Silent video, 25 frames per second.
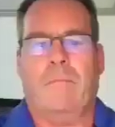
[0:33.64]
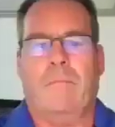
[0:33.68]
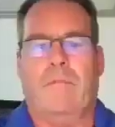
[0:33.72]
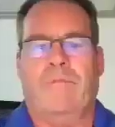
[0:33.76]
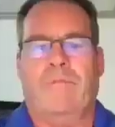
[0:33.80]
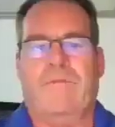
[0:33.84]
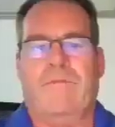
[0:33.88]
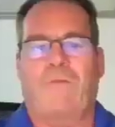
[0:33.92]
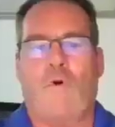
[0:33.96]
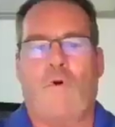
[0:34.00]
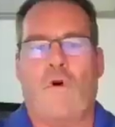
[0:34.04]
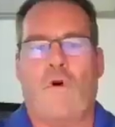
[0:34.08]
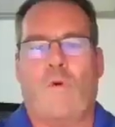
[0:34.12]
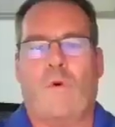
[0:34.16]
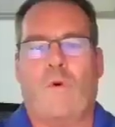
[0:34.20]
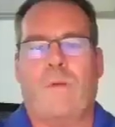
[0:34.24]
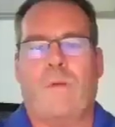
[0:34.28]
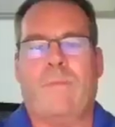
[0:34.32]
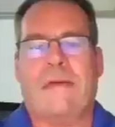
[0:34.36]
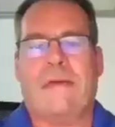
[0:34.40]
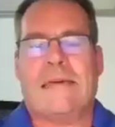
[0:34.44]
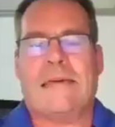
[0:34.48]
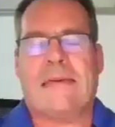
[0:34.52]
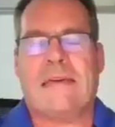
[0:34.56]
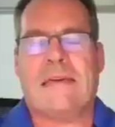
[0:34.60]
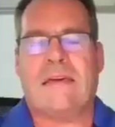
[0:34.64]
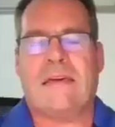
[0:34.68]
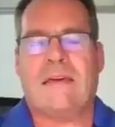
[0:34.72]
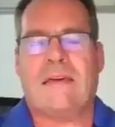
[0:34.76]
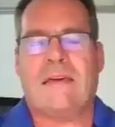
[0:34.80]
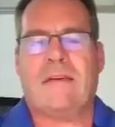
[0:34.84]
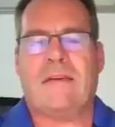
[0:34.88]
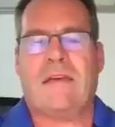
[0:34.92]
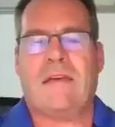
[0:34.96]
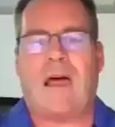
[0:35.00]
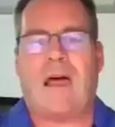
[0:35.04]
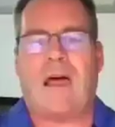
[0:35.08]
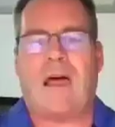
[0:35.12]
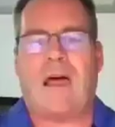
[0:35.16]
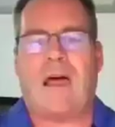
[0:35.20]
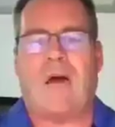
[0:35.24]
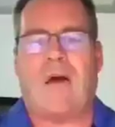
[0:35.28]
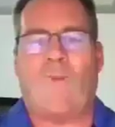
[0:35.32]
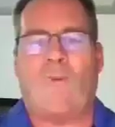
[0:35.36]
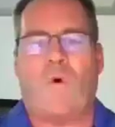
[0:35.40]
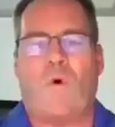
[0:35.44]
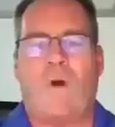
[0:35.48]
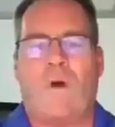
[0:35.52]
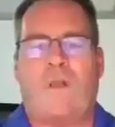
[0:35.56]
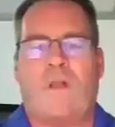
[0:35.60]
Before we begin, I
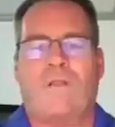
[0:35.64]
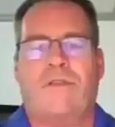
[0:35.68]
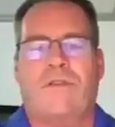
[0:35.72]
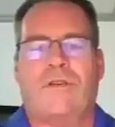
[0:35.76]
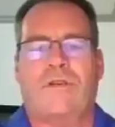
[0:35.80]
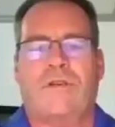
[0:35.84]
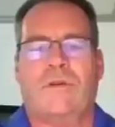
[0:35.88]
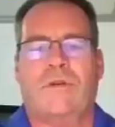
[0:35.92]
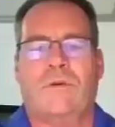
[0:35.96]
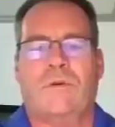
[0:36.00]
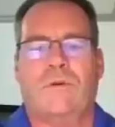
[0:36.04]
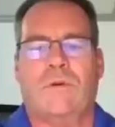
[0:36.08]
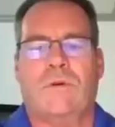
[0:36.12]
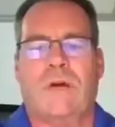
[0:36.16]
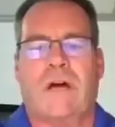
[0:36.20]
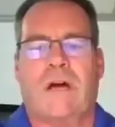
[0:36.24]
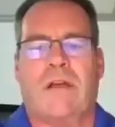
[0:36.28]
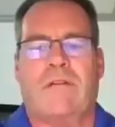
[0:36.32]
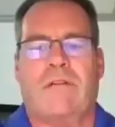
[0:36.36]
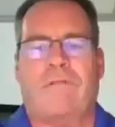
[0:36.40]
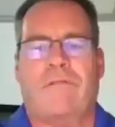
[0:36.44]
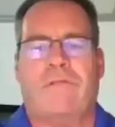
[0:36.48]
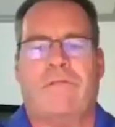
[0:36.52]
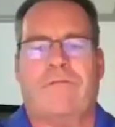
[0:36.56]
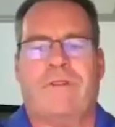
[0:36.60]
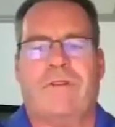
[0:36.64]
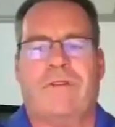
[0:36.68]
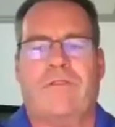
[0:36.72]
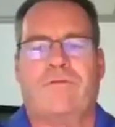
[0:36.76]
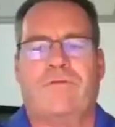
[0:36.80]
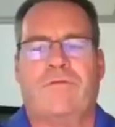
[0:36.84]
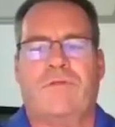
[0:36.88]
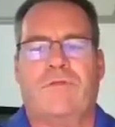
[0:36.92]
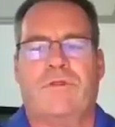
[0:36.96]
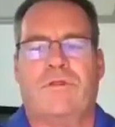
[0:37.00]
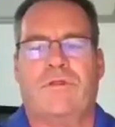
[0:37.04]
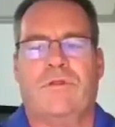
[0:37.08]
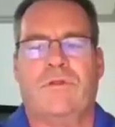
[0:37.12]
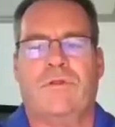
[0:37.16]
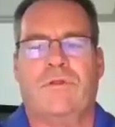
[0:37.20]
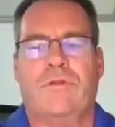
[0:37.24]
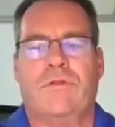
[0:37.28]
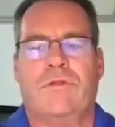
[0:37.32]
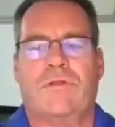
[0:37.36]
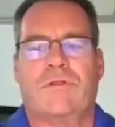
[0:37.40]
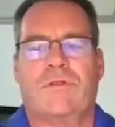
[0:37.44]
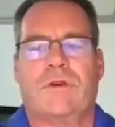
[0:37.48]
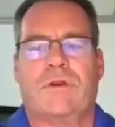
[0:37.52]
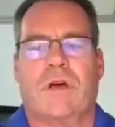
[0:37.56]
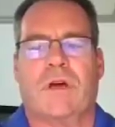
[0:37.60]
wanted to kind of
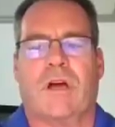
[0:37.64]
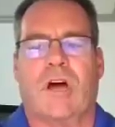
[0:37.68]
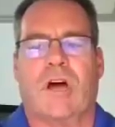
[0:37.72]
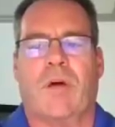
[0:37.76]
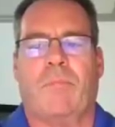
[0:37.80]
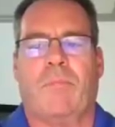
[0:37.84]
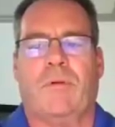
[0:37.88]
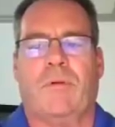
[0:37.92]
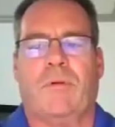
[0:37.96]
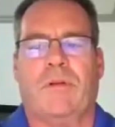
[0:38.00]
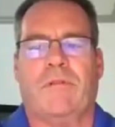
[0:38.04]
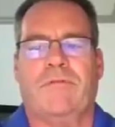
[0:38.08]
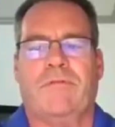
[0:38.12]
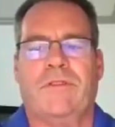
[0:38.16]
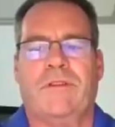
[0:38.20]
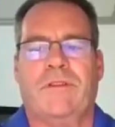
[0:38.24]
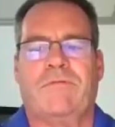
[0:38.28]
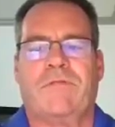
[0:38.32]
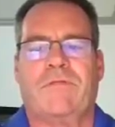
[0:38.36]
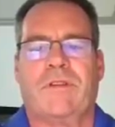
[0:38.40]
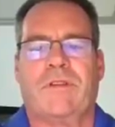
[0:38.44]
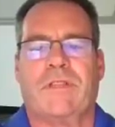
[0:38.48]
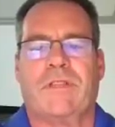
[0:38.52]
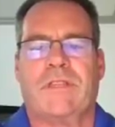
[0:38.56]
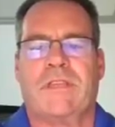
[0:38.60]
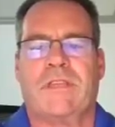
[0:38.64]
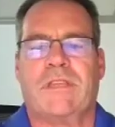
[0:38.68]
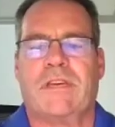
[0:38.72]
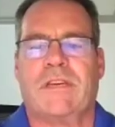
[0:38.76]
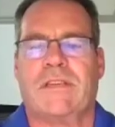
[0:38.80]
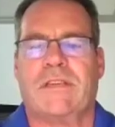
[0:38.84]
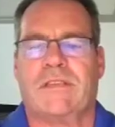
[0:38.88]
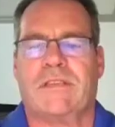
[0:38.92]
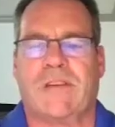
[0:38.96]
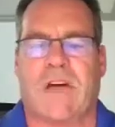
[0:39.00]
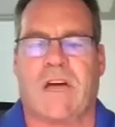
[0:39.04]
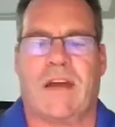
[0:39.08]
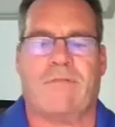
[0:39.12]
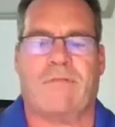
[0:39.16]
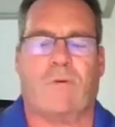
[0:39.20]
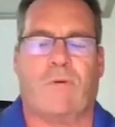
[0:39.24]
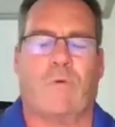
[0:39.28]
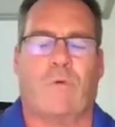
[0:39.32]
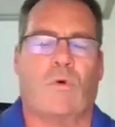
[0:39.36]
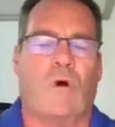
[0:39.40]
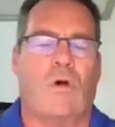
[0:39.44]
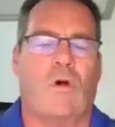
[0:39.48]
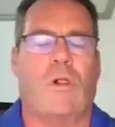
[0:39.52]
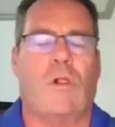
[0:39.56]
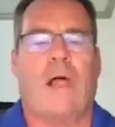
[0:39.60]
introduce a couple of different things, kind of a
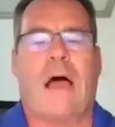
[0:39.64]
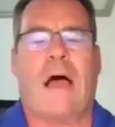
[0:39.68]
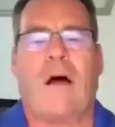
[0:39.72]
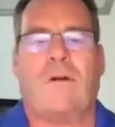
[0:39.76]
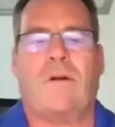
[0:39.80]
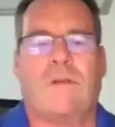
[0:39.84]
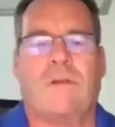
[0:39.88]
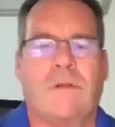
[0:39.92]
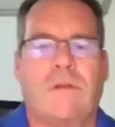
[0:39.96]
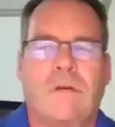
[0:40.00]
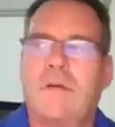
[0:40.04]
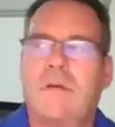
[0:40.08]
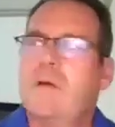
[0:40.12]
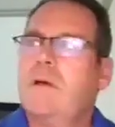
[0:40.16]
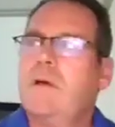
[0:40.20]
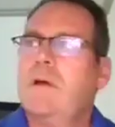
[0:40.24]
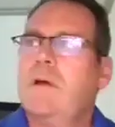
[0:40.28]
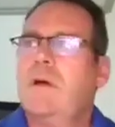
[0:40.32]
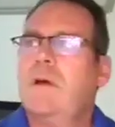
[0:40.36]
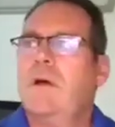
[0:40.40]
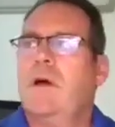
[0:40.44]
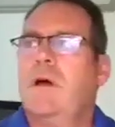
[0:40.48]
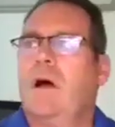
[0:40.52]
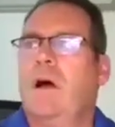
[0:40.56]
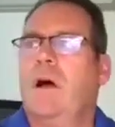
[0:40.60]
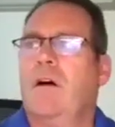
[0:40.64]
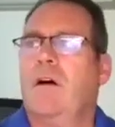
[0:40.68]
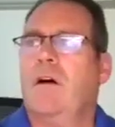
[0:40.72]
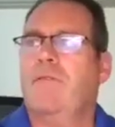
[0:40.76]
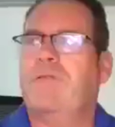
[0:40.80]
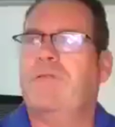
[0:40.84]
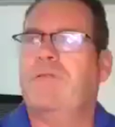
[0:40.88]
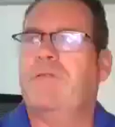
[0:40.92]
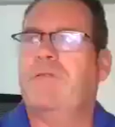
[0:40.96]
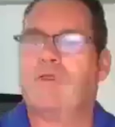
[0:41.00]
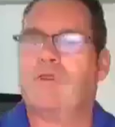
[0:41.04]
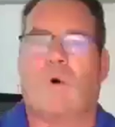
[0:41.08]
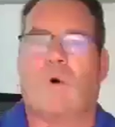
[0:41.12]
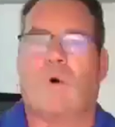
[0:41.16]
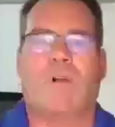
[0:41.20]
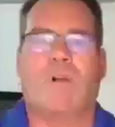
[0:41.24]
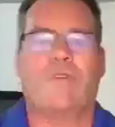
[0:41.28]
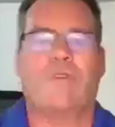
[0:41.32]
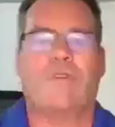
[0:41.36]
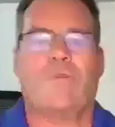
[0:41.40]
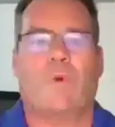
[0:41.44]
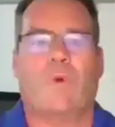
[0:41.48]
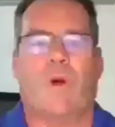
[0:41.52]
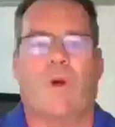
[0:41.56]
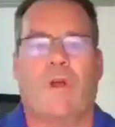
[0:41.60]
rollout of
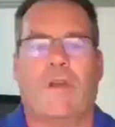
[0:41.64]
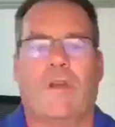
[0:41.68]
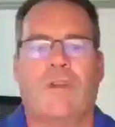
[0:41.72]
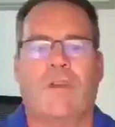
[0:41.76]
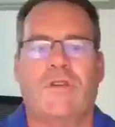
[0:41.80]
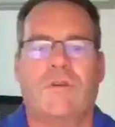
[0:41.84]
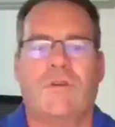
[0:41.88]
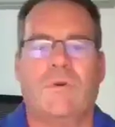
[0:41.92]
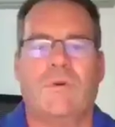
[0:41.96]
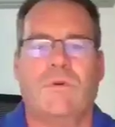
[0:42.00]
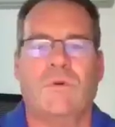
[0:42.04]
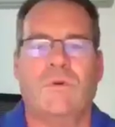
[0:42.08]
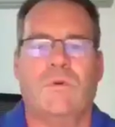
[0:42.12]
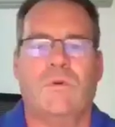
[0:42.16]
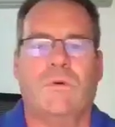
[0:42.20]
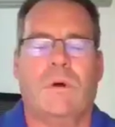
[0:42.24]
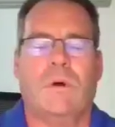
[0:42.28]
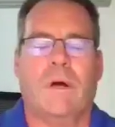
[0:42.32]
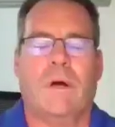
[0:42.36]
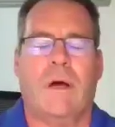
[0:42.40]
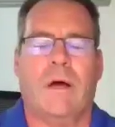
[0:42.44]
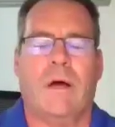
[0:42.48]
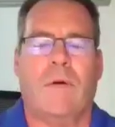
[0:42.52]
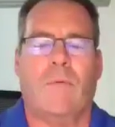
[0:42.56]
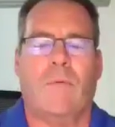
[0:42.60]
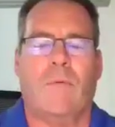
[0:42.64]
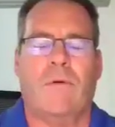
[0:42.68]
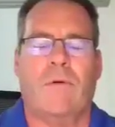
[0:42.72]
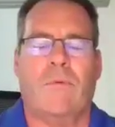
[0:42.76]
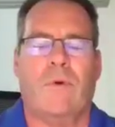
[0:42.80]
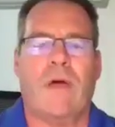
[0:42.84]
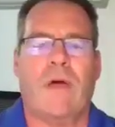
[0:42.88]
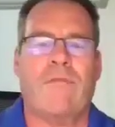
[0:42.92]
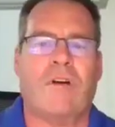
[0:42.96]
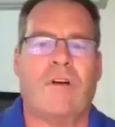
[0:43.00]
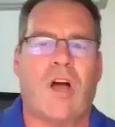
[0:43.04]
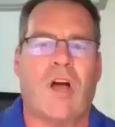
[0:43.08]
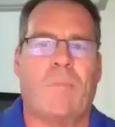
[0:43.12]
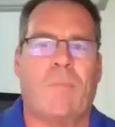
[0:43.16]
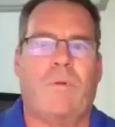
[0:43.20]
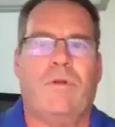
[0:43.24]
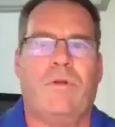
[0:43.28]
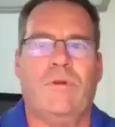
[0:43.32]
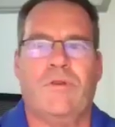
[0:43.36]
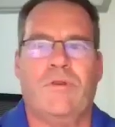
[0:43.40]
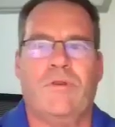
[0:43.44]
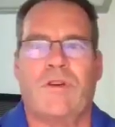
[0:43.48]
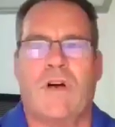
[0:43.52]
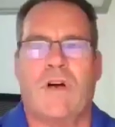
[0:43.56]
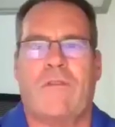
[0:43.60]
sorts. We're going to do, we have a couple
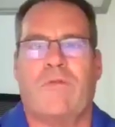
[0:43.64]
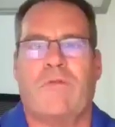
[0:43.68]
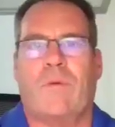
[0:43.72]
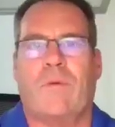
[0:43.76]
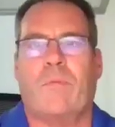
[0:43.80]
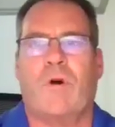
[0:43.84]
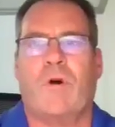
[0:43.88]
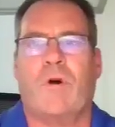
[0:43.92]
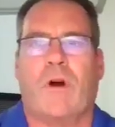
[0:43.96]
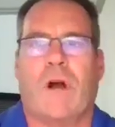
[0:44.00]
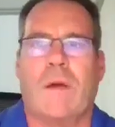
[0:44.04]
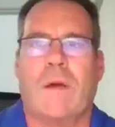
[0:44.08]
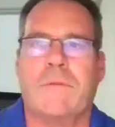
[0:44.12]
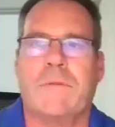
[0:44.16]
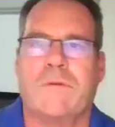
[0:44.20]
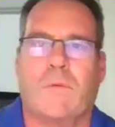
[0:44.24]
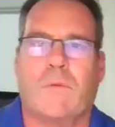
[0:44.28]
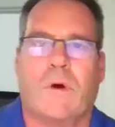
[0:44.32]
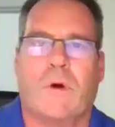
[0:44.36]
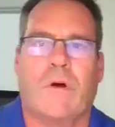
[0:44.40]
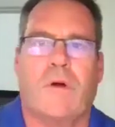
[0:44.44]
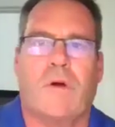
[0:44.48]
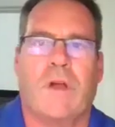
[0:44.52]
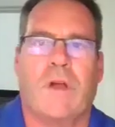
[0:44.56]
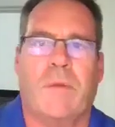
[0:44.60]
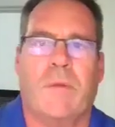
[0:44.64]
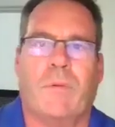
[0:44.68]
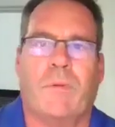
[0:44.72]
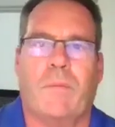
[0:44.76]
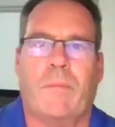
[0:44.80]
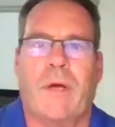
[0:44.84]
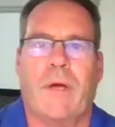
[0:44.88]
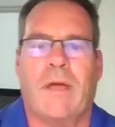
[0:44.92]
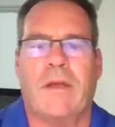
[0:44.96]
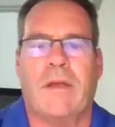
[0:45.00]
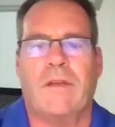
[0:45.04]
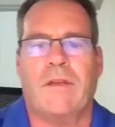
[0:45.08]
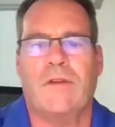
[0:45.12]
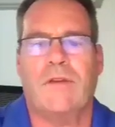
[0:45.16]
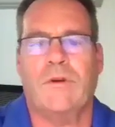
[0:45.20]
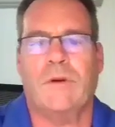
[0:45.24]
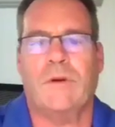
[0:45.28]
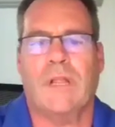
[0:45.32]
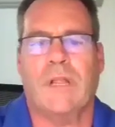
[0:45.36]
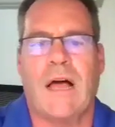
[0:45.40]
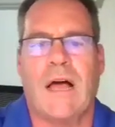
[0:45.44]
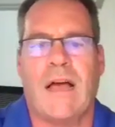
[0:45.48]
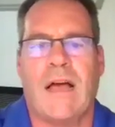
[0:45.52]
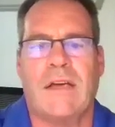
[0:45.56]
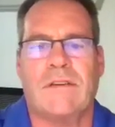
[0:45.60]
of new software programs that we're going to implement and
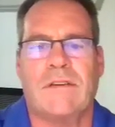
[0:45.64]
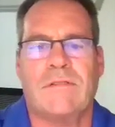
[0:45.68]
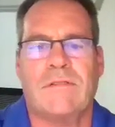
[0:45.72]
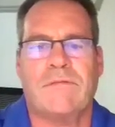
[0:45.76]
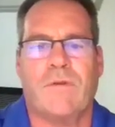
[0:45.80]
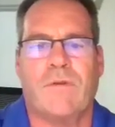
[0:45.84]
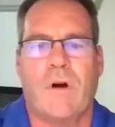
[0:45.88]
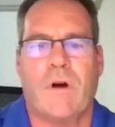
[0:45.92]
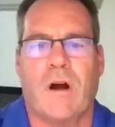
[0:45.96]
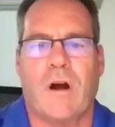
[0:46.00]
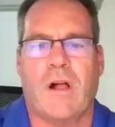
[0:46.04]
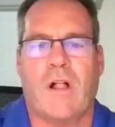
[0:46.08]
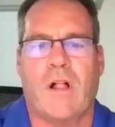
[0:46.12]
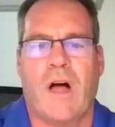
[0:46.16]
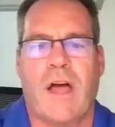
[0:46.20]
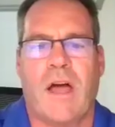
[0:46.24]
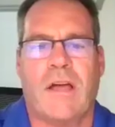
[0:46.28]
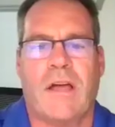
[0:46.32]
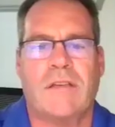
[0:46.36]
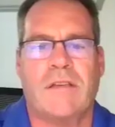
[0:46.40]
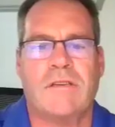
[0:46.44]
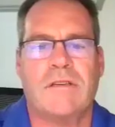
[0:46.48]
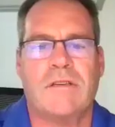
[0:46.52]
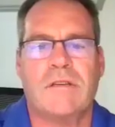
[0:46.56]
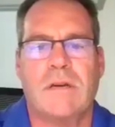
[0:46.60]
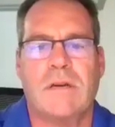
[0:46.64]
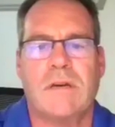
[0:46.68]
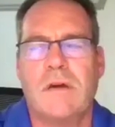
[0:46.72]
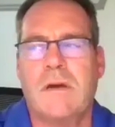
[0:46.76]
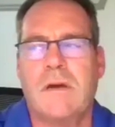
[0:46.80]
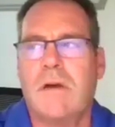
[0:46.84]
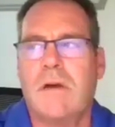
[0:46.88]
utilize for our clients.